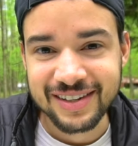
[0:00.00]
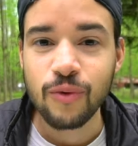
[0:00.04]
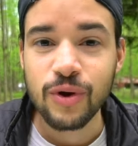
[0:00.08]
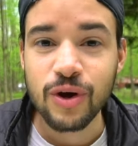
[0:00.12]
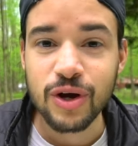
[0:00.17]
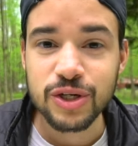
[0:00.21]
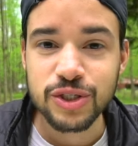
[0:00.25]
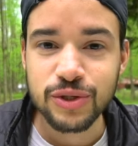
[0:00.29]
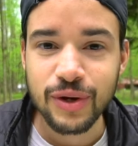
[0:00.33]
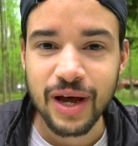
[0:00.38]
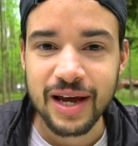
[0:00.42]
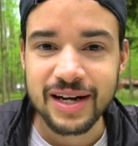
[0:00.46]
We
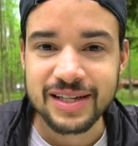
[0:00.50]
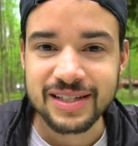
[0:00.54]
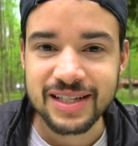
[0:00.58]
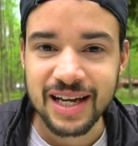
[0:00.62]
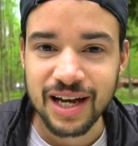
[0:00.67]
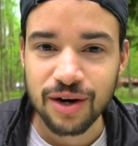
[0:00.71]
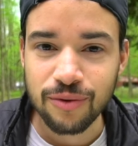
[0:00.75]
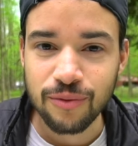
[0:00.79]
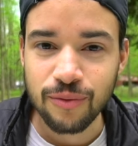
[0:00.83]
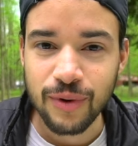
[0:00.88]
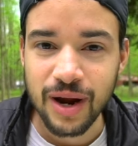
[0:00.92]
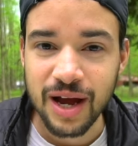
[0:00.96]
also had a
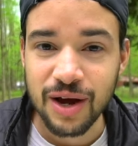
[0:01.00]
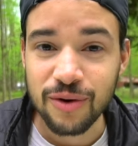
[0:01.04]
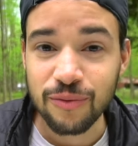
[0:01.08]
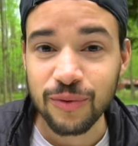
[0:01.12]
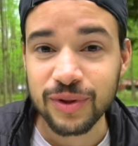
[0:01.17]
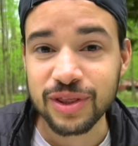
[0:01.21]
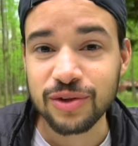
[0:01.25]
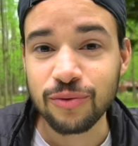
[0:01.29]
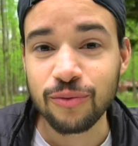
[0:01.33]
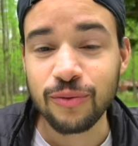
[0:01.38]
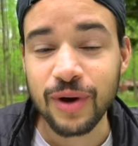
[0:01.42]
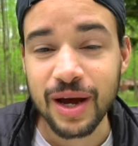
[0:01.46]
second round
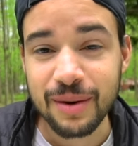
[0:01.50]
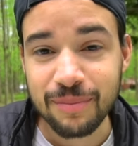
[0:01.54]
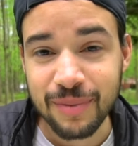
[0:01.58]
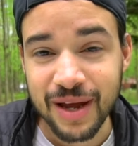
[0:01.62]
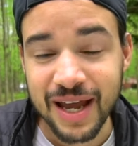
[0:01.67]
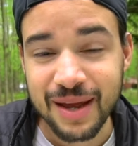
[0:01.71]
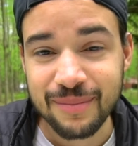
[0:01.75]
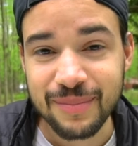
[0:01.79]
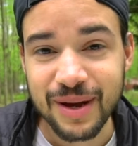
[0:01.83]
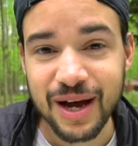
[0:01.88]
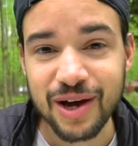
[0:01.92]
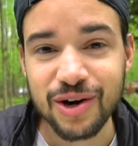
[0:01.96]
with the red
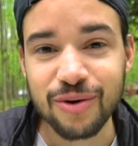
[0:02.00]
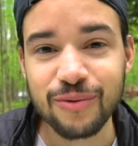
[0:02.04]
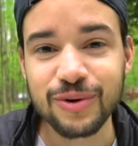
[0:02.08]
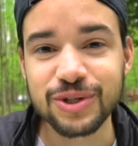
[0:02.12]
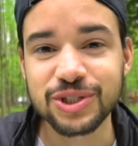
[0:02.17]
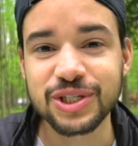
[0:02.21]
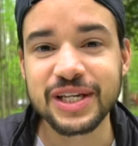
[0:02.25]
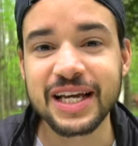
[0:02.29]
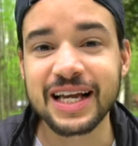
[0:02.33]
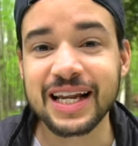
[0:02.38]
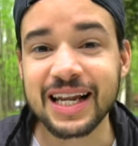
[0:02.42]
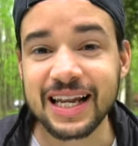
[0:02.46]
paint powder where
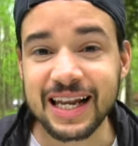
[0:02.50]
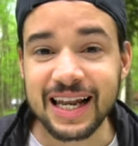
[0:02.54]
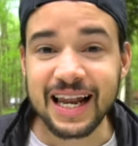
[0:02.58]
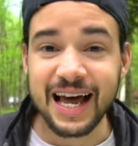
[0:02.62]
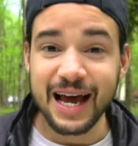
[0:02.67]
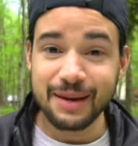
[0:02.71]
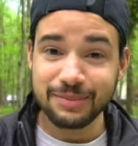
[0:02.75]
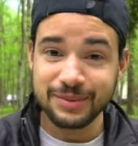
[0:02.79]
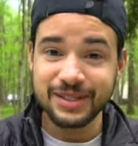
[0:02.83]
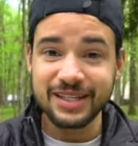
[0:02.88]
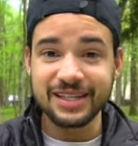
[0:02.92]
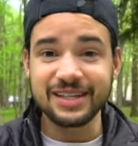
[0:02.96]
she
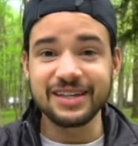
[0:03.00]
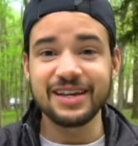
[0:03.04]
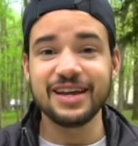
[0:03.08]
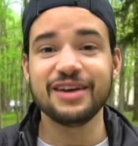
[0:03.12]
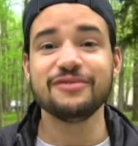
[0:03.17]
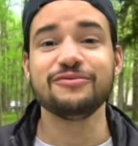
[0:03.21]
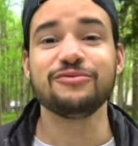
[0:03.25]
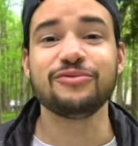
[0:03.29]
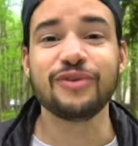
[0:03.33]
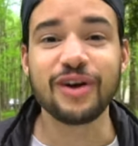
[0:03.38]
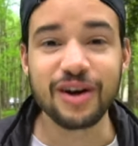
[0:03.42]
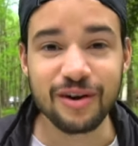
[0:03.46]
clapped it
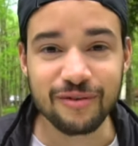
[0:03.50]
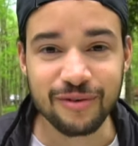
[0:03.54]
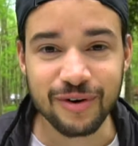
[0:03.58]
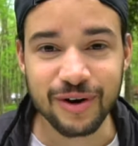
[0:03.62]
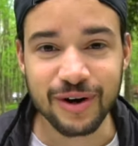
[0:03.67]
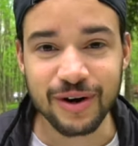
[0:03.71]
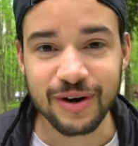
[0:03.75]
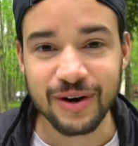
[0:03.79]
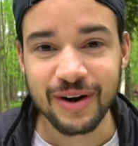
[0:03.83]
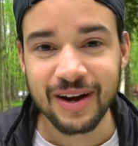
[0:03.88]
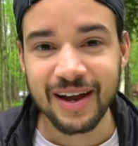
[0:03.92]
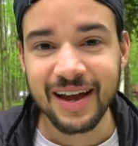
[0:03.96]
in front of
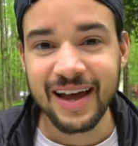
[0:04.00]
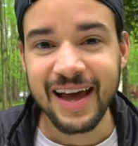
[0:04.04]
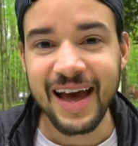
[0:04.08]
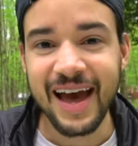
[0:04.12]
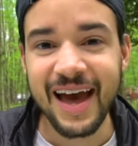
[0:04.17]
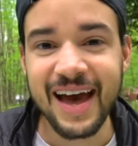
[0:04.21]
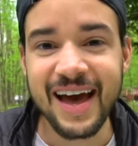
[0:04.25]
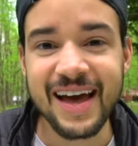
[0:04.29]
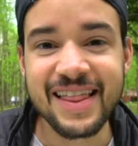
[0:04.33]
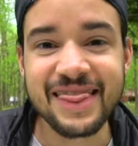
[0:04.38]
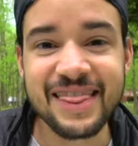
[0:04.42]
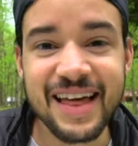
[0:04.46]
her
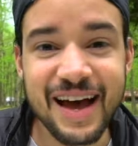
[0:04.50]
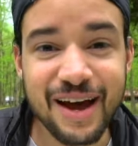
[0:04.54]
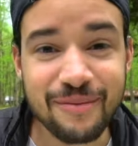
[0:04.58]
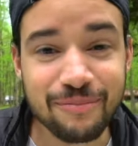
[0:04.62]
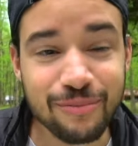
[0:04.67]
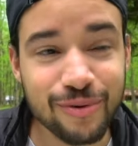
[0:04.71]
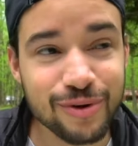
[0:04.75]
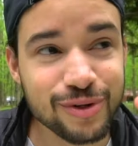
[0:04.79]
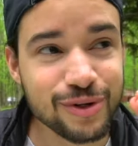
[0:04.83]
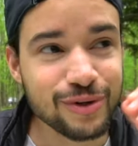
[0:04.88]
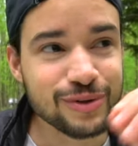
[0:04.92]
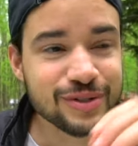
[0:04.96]
and
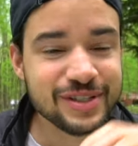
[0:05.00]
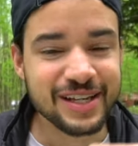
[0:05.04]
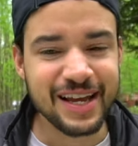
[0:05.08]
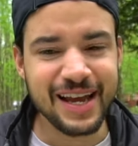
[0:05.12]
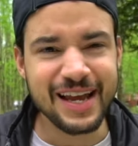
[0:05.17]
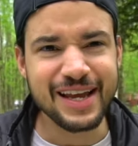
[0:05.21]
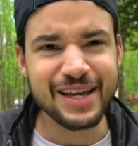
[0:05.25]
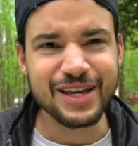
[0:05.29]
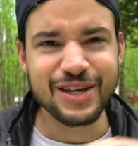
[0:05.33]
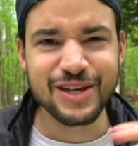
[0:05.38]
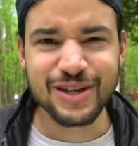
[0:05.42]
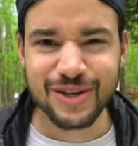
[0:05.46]
that produced
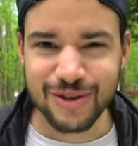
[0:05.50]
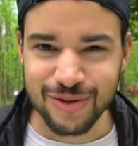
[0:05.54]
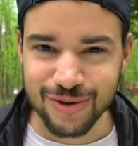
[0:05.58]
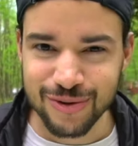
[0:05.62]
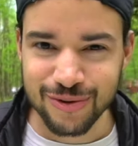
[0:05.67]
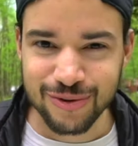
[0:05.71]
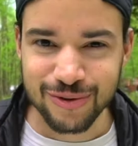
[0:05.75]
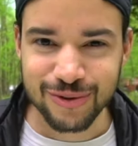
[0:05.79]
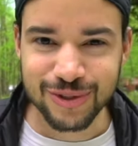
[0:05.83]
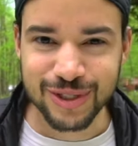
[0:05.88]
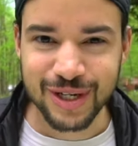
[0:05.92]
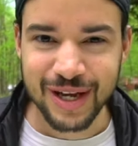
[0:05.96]
a
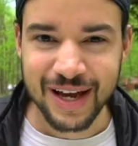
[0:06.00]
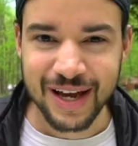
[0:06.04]
huge